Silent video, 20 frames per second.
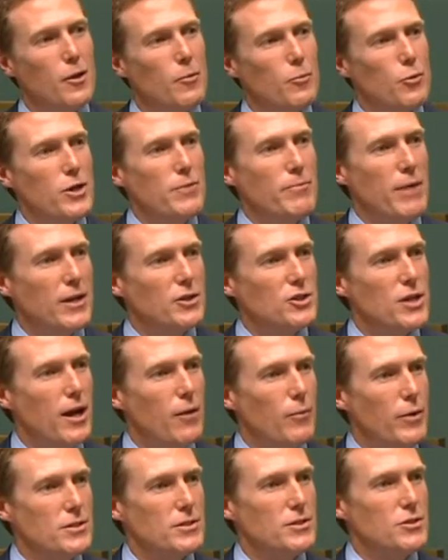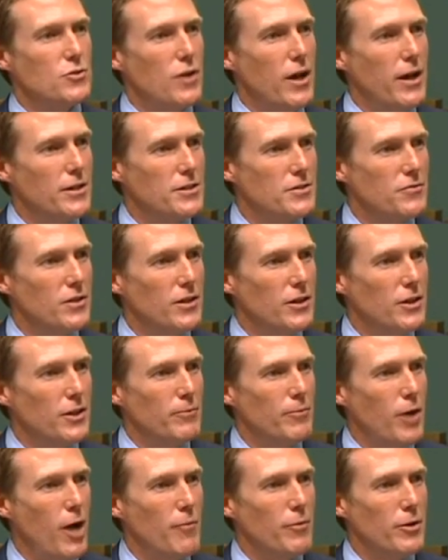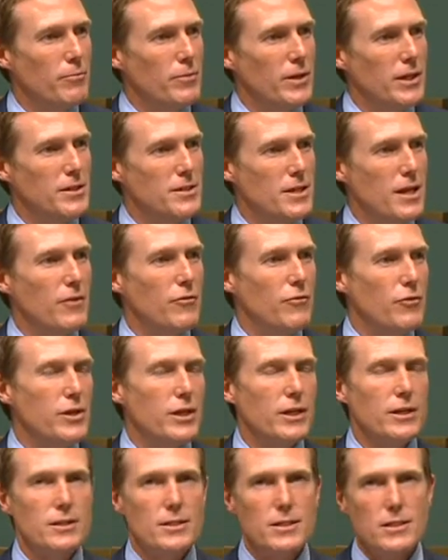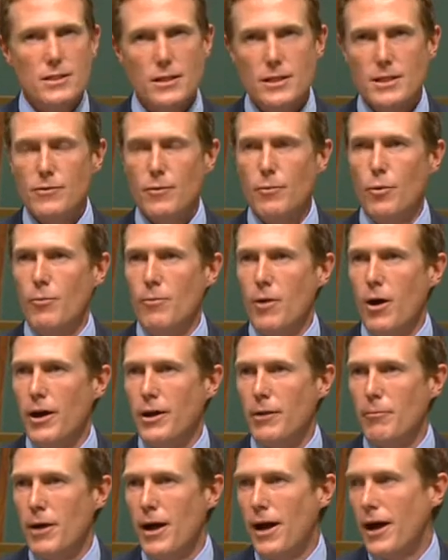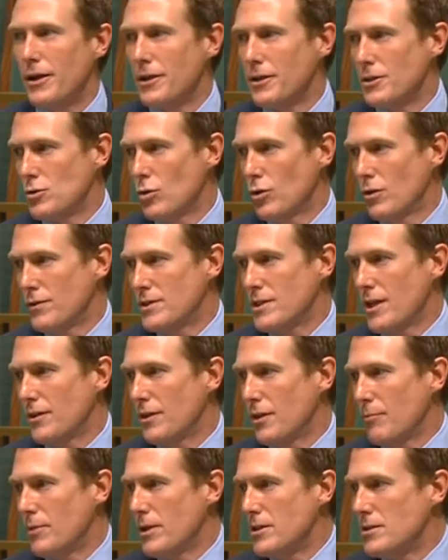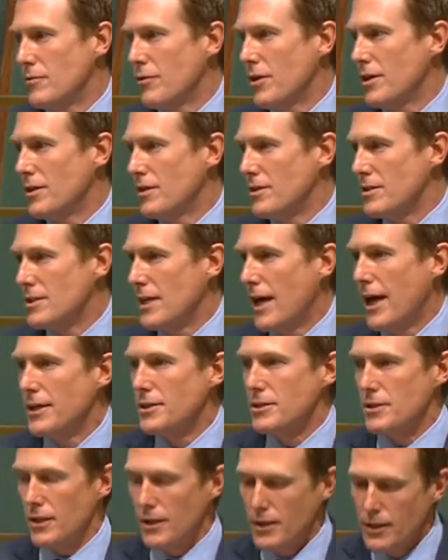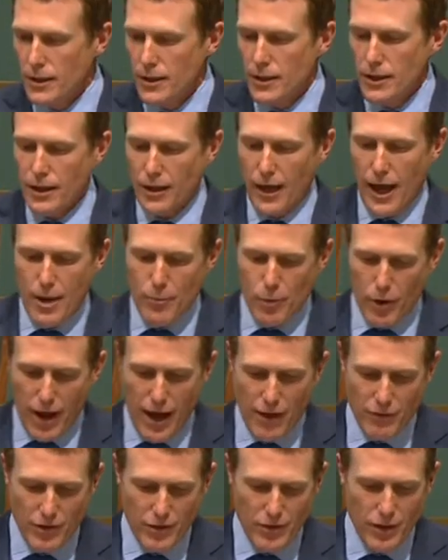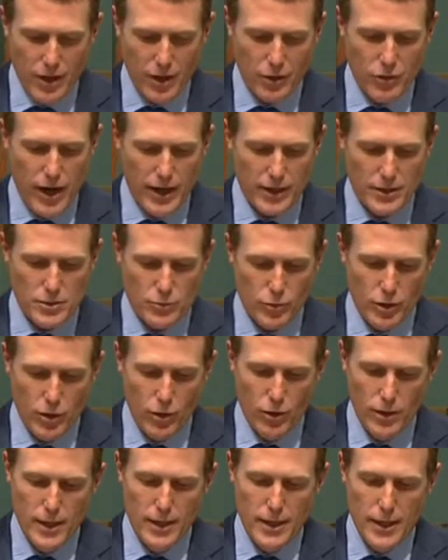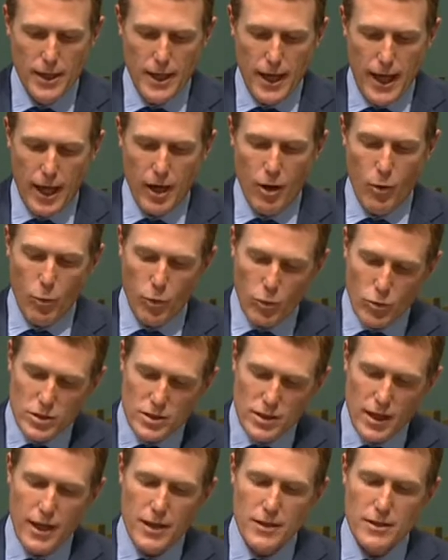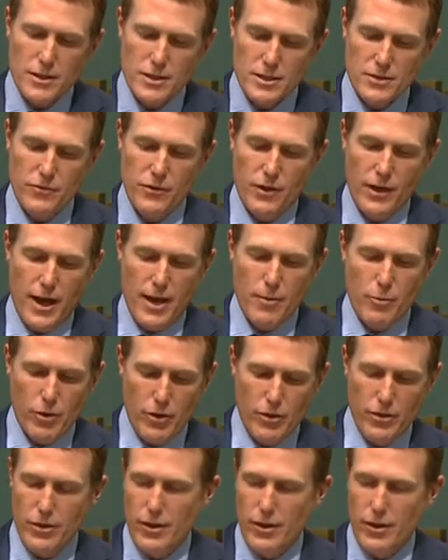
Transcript: pretty much how West Australians feel at the moment, because every conceivable minor party is all of a sudden the best friend of the state. And Labor are having their crack as well. And I will say this for Labor.